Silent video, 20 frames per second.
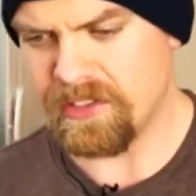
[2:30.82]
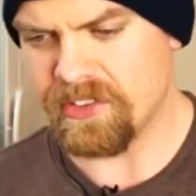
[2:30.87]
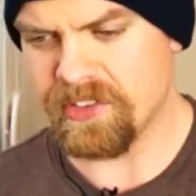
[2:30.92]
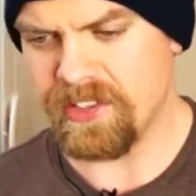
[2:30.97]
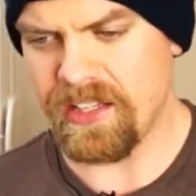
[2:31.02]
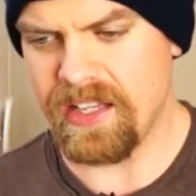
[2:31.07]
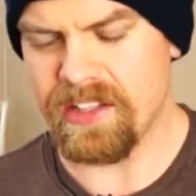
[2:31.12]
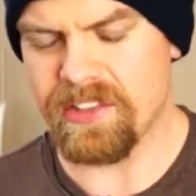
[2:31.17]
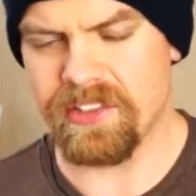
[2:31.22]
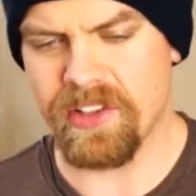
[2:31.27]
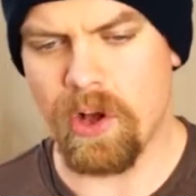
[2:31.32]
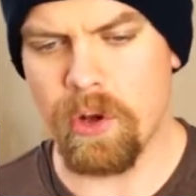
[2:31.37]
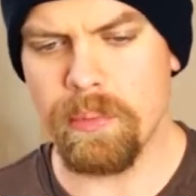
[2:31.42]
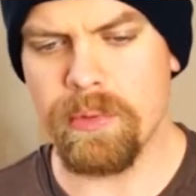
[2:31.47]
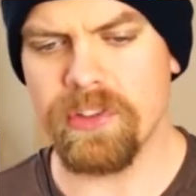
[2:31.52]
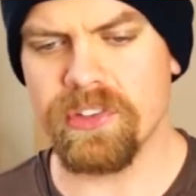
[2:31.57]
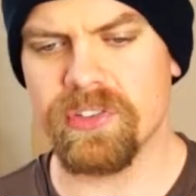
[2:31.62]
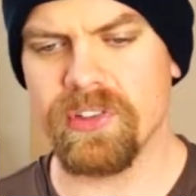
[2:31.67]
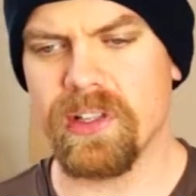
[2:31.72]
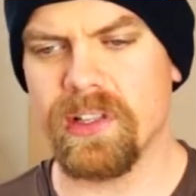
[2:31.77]
It's
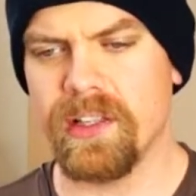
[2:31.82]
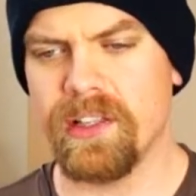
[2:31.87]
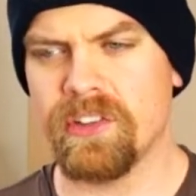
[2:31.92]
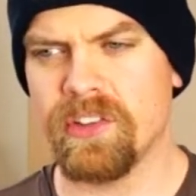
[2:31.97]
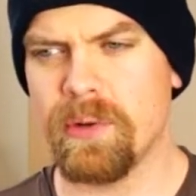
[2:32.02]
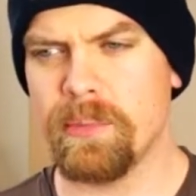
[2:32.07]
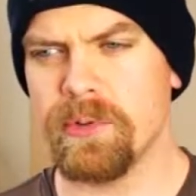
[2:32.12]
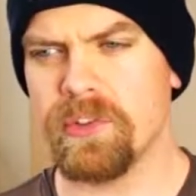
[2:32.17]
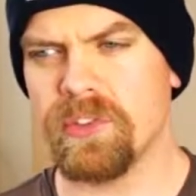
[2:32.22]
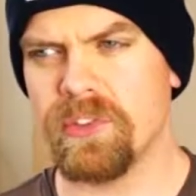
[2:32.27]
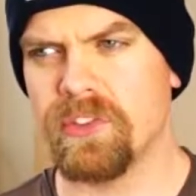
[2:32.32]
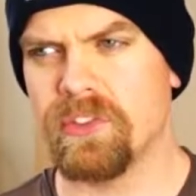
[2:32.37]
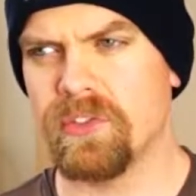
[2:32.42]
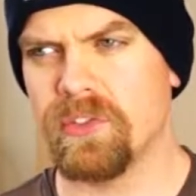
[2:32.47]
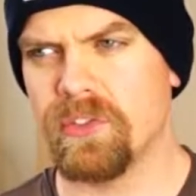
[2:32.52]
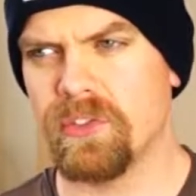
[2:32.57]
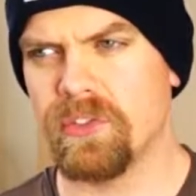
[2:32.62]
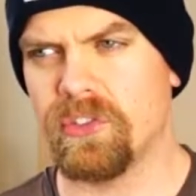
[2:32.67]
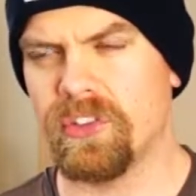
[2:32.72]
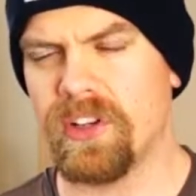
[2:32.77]
almost
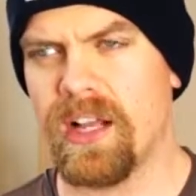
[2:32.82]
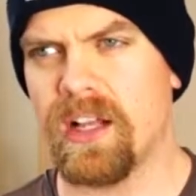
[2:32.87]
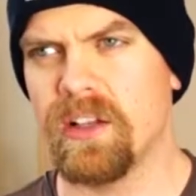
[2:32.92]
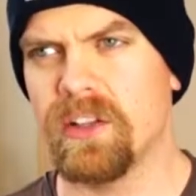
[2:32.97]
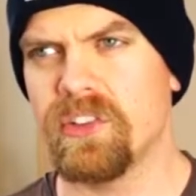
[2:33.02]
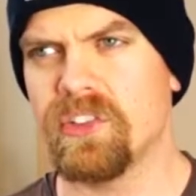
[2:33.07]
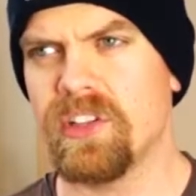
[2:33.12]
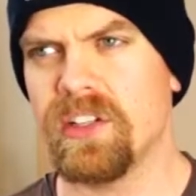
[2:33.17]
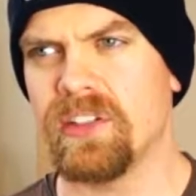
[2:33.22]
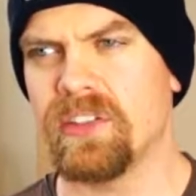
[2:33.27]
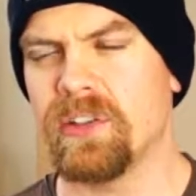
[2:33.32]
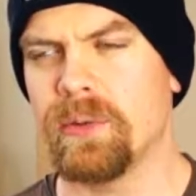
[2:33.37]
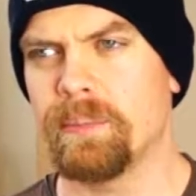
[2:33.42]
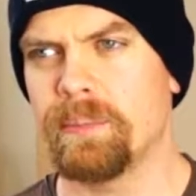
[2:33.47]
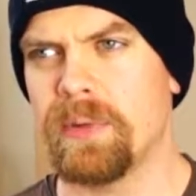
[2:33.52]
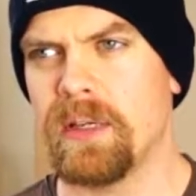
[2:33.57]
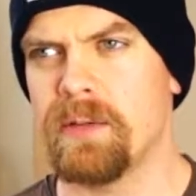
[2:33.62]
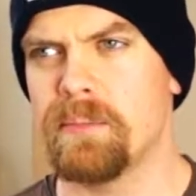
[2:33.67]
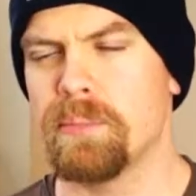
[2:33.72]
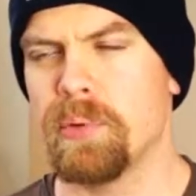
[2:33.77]
challenging to
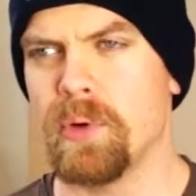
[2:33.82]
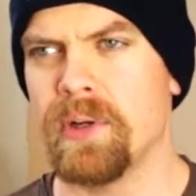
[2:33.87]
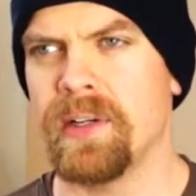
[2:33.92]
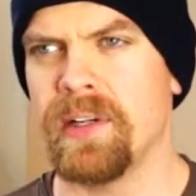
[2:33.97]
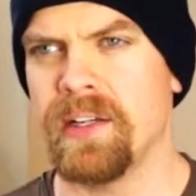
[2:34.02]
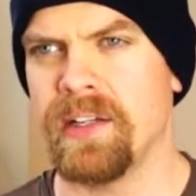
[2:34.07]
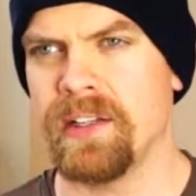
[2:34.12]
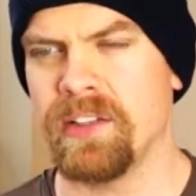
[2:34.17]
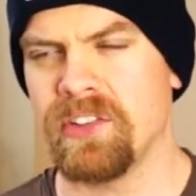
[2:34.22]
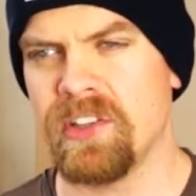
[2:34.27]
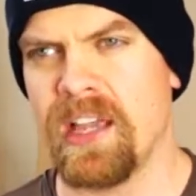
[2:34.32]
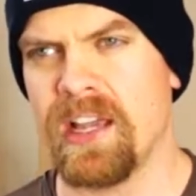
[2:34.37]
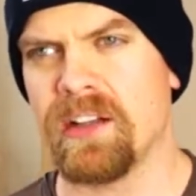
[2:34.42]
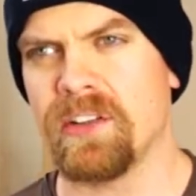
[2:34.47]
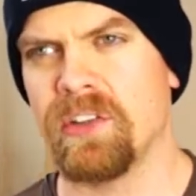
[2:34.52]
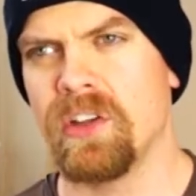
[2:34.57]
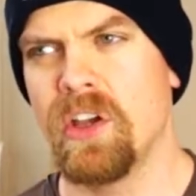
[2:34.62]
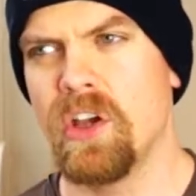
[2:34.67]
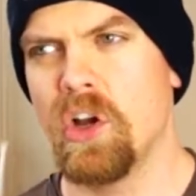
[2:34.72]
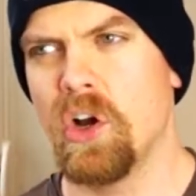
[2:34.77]
pinpoint an
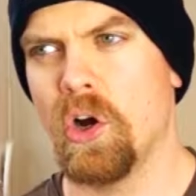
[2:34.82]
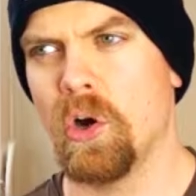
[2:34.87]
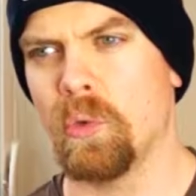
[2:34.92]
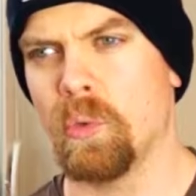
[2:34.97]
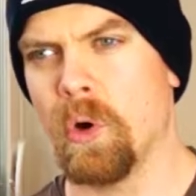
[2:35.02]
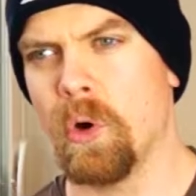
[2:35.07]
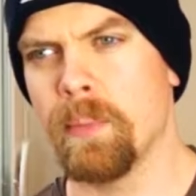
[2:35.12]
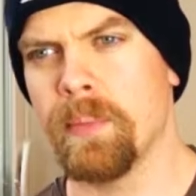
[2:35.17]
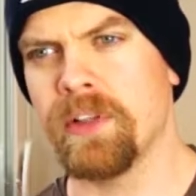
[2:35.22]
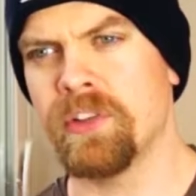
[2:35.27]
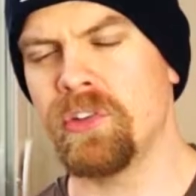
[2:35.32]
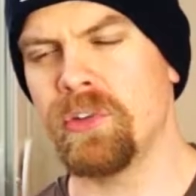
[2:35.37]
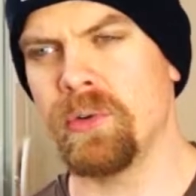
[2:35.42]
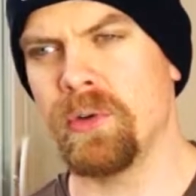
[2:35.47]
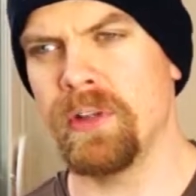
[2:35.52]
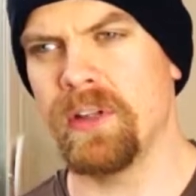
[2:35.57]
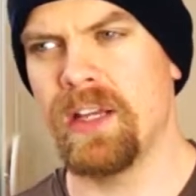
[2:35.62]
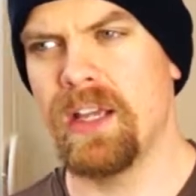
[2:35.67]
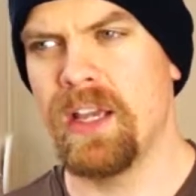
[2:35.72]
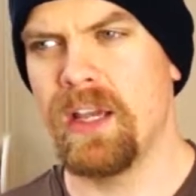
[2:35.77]
exact aroma
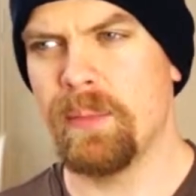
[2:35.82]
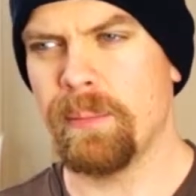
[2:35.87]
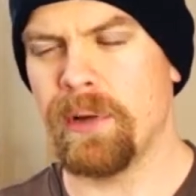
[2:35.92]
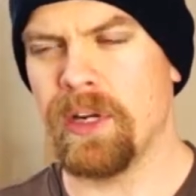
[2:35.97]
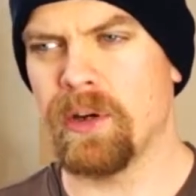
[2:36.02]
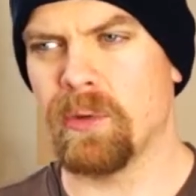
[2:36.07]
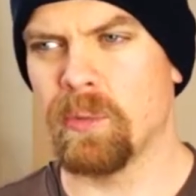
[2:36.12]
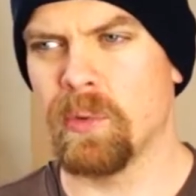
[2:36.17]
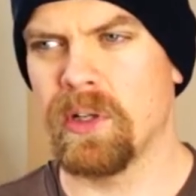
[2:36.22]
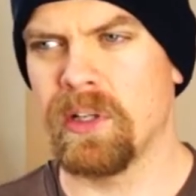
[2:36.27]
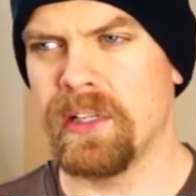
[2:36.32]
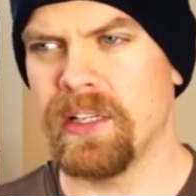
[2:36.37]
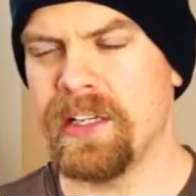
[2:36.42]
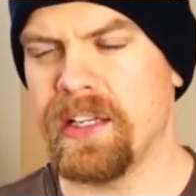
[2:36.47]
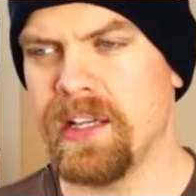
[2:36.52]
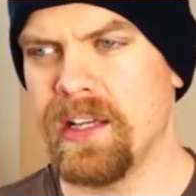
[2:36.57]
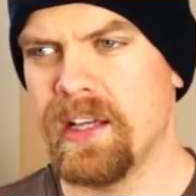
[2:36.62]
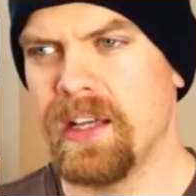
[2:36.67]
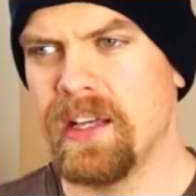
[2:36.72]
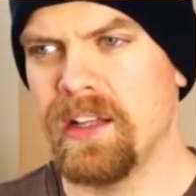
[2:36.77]
to it, but it
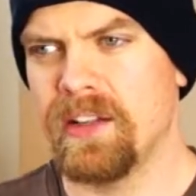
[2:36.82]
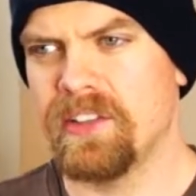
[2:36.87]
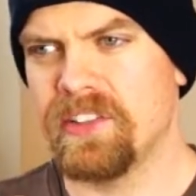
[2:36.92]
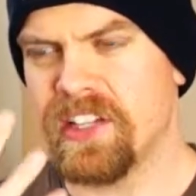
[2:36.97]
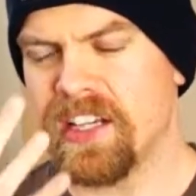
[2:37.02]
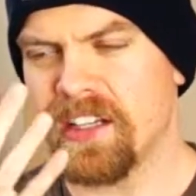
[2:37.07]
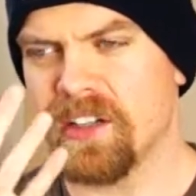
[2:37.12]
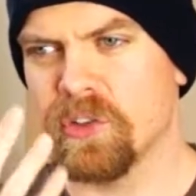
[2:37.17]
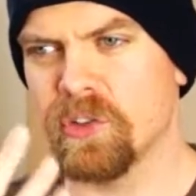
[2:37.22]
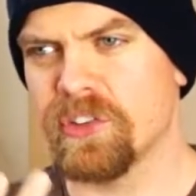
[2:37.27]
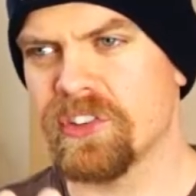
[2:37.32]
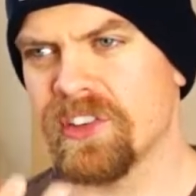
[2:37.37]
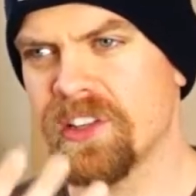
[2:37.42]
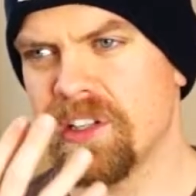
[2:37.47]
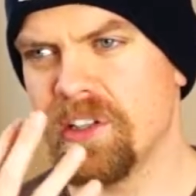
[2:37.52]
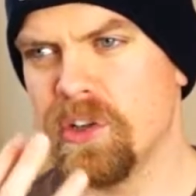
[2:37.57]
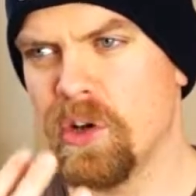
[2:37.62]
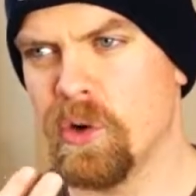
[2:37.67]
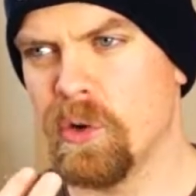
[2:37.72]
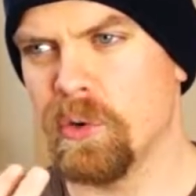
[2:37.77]
really tickles
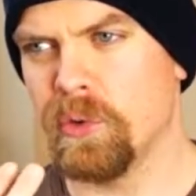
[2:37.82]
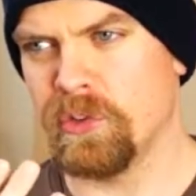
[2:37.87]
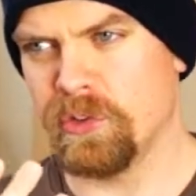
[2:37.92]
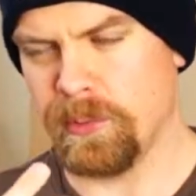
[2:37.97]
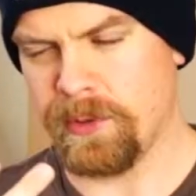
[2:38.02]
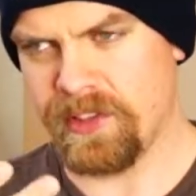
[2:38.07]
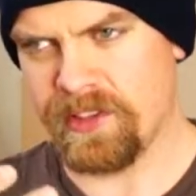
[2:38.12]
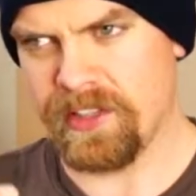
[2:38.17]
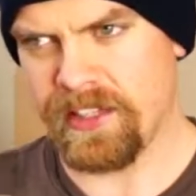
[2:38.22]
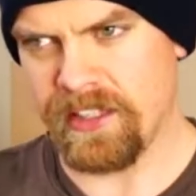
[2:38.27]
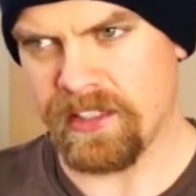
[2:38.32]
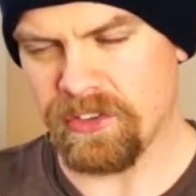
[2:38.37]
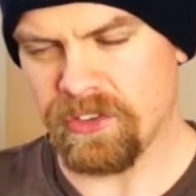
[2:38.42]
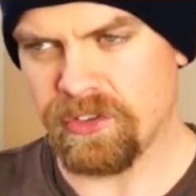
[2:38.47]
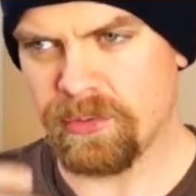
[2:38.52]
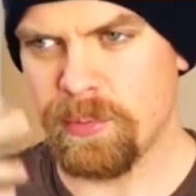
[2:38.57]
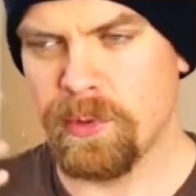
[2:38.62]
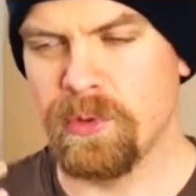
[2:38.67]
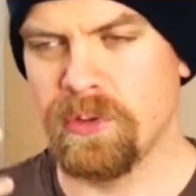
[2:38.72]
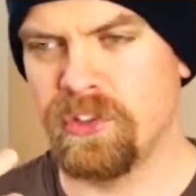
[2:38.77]
the nose with like a
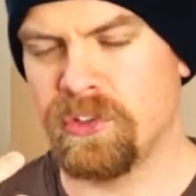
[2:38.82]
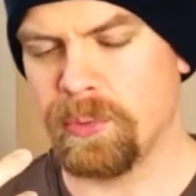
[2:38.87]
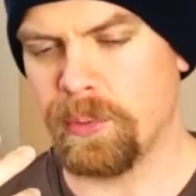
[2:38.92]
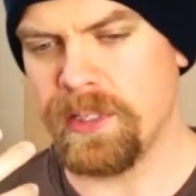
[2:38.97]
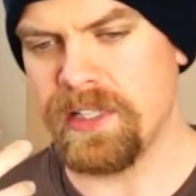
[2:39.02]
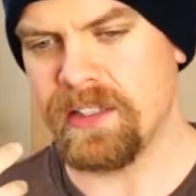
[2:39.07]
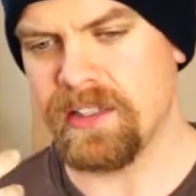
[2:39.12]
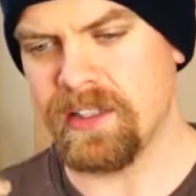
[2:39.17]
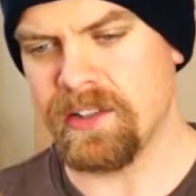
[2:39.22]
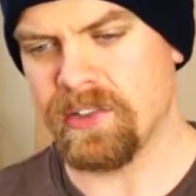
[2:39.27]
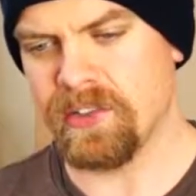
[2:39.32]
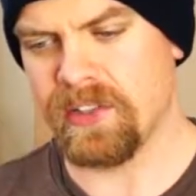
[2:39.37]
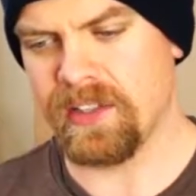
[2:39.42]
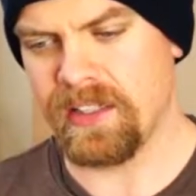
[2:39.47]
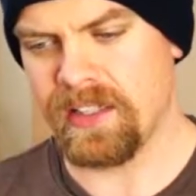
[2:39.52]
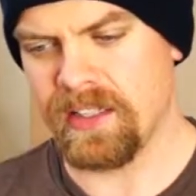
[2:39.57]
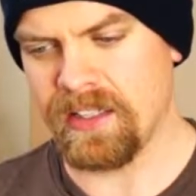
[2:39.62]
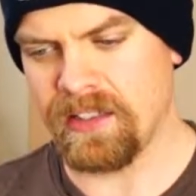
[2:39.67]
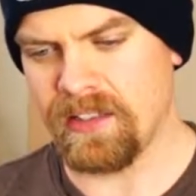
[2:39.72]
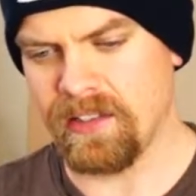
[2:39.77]
smooth sweetness
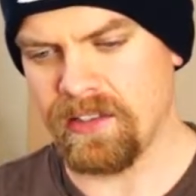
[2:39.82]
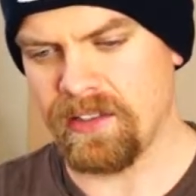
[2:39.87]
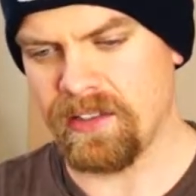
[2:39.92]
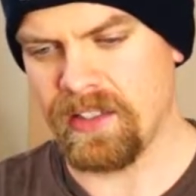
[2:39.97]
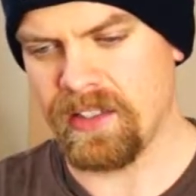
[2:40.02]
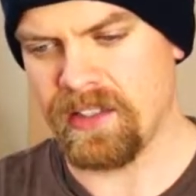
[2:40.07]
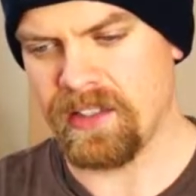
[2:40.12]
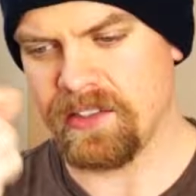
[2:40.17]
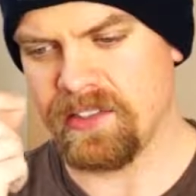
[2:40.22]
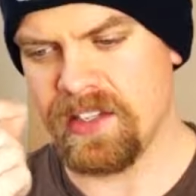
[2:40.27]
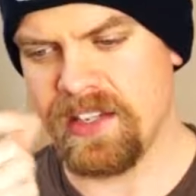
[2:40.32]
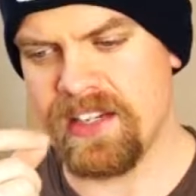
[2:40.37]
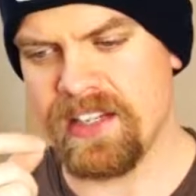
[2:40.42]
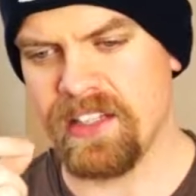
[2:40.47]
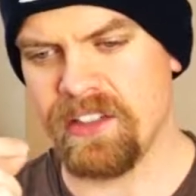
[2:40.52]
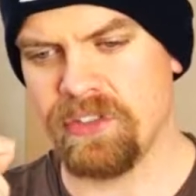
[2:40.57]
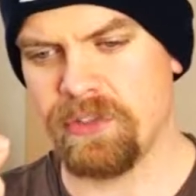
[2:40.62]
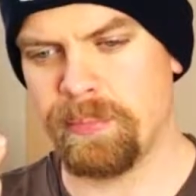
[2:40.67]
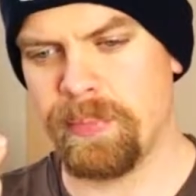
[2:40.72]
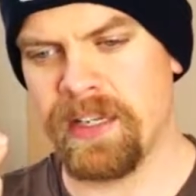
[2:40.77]
and a
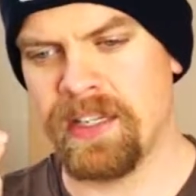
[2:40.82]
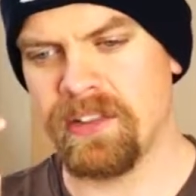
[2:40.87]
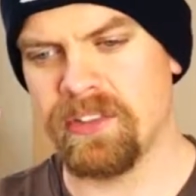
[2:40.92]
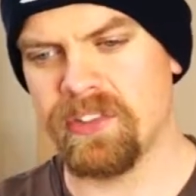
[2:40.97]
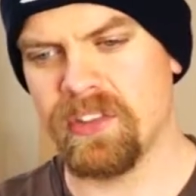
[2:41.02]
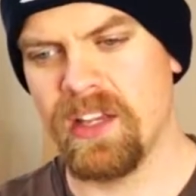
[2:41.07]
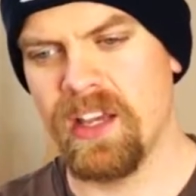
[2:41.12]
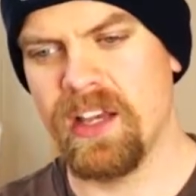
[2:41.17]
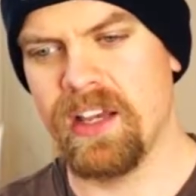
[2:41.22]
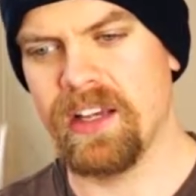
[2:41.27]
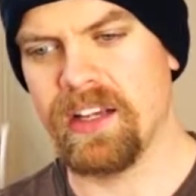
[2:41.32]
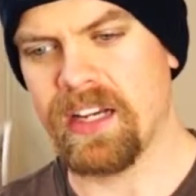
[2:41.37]
tangy spice,